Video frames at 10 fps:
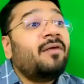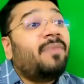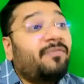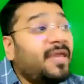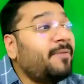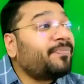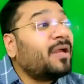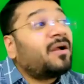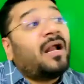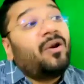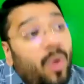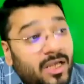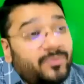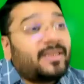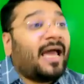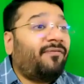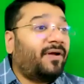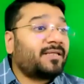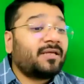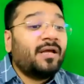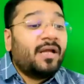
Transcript: but we converged with IFRS.